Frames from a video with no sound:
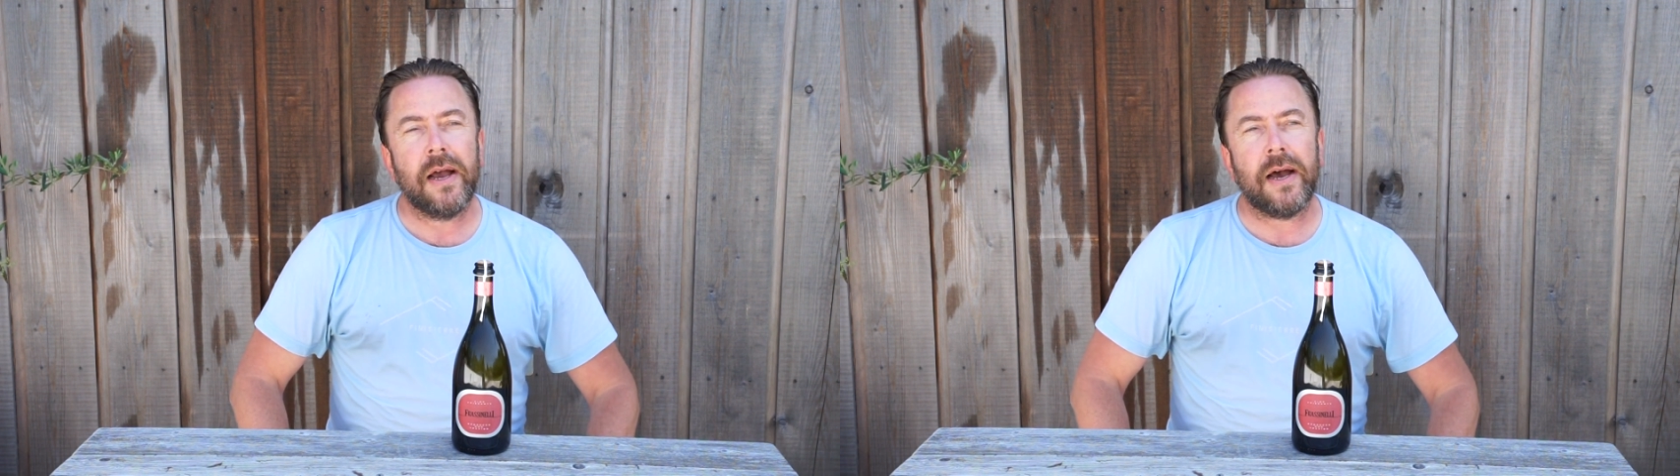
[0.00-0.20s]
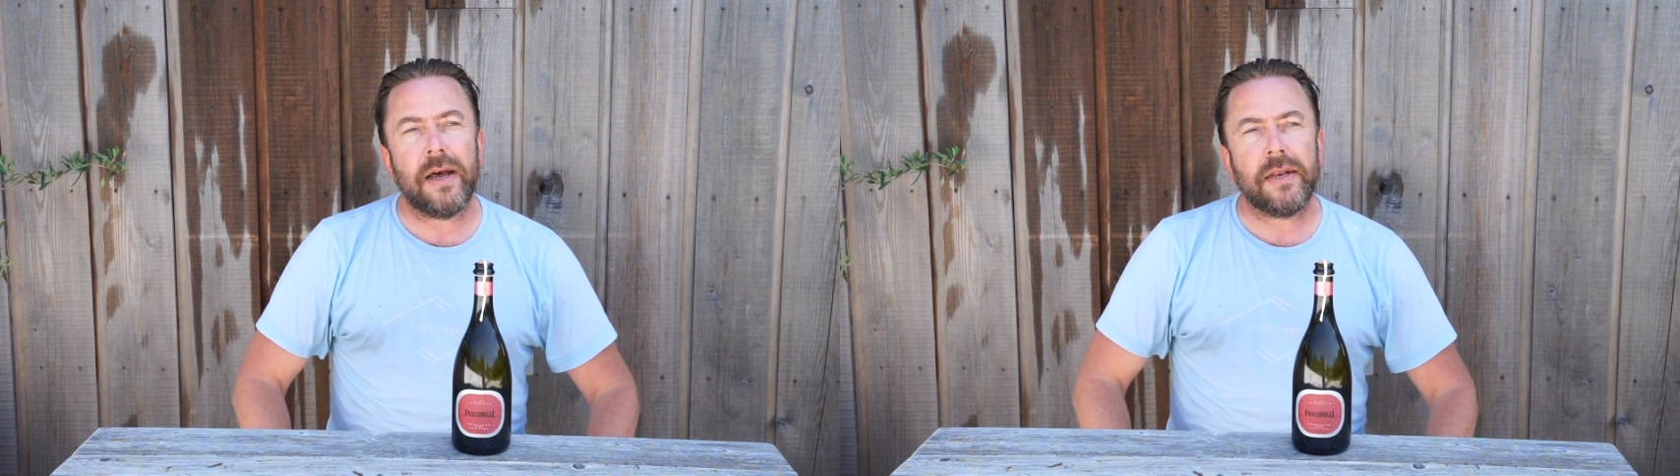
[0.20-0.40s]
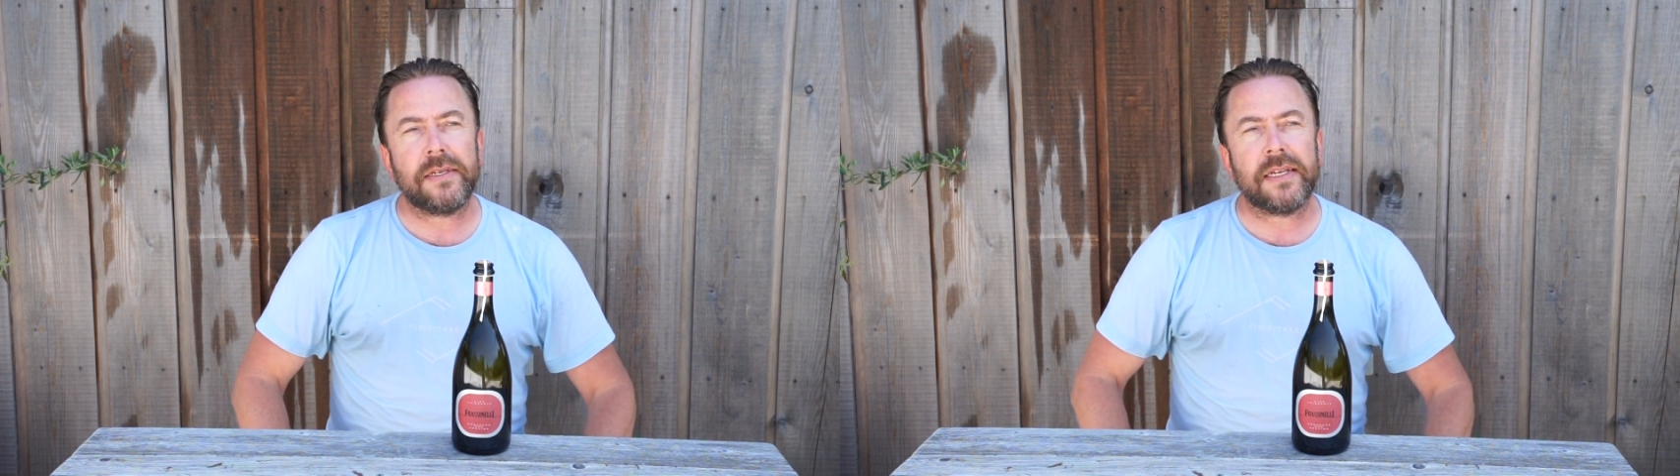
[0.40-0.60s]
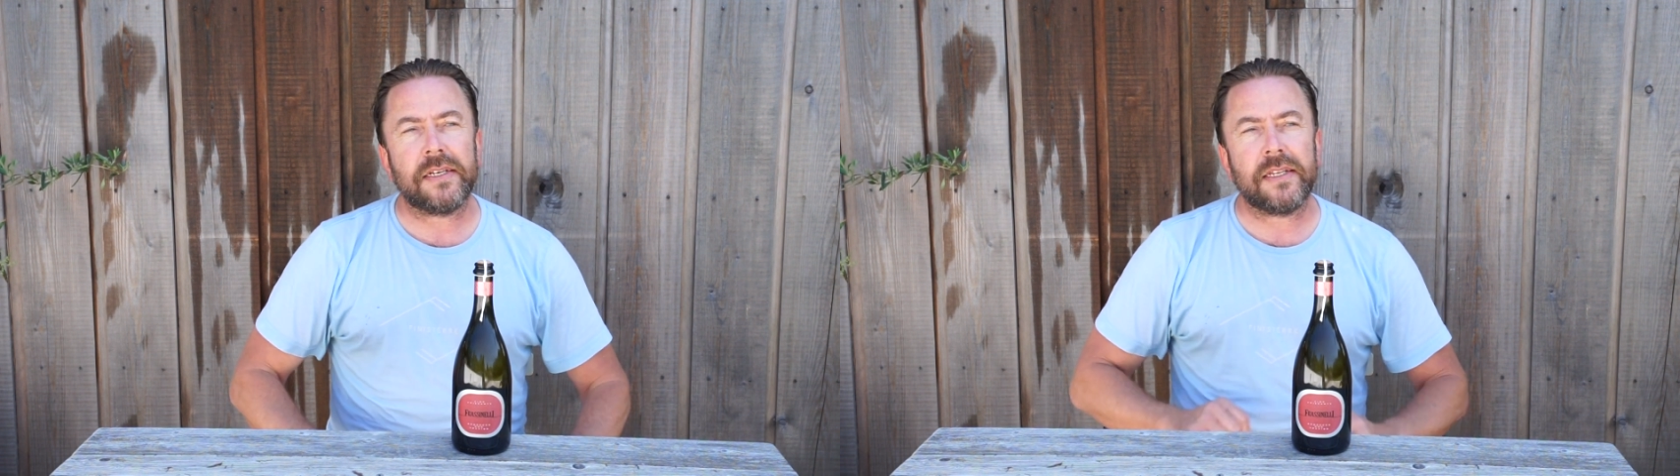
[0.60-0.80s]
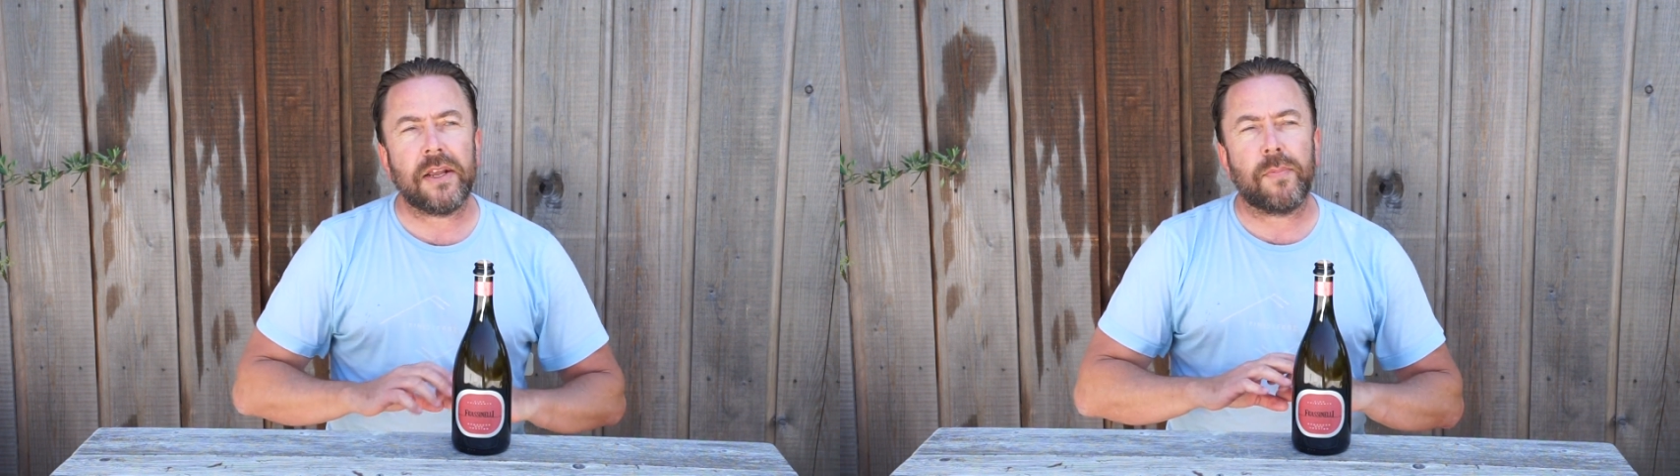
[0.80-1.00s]

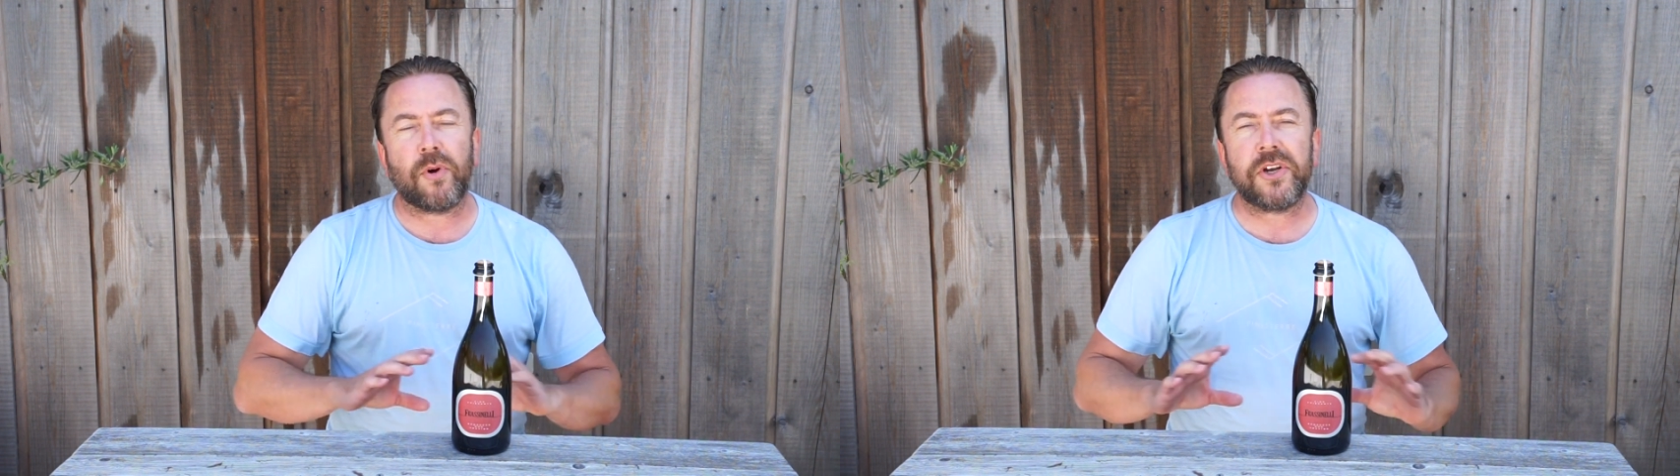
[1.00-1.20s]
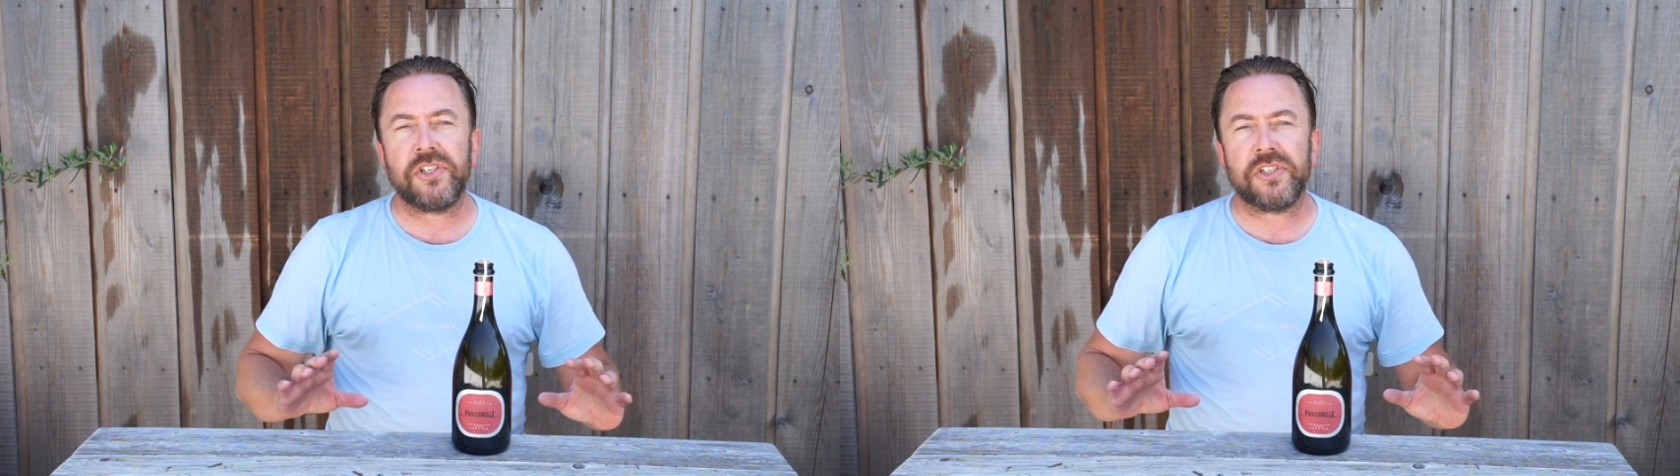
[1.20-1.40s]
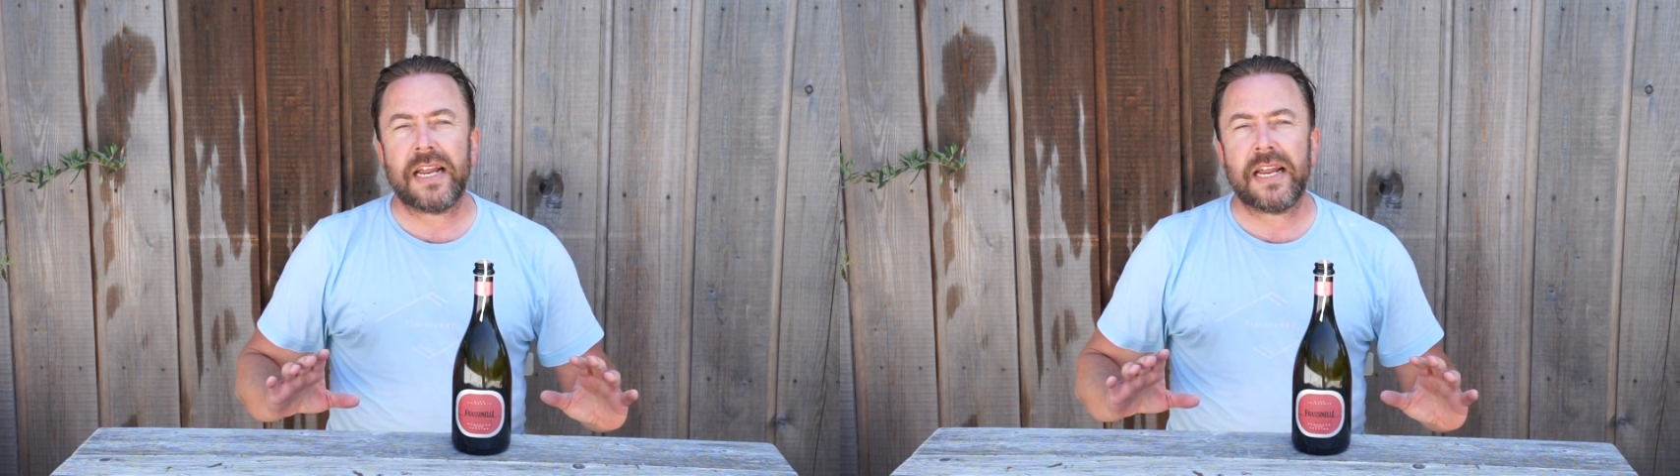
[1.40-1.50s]
and the operation is